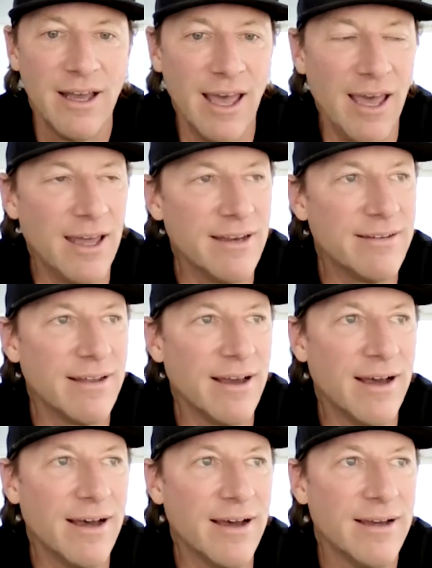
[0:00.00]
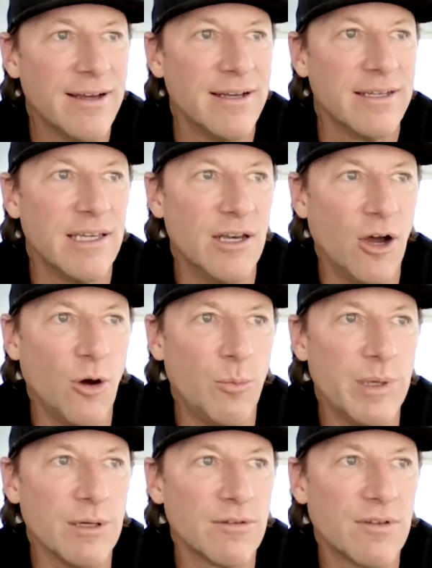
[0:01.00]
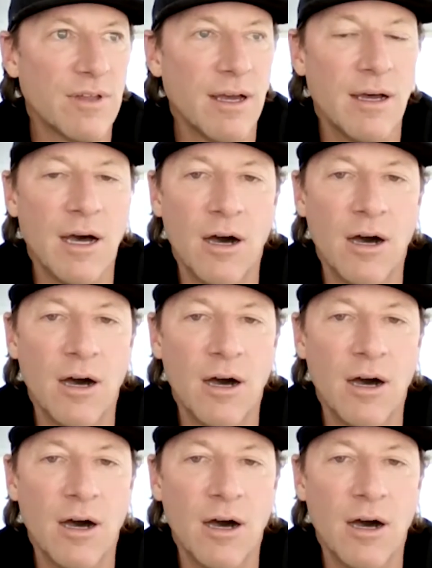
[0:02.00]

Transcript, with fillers: and uh, you know built a,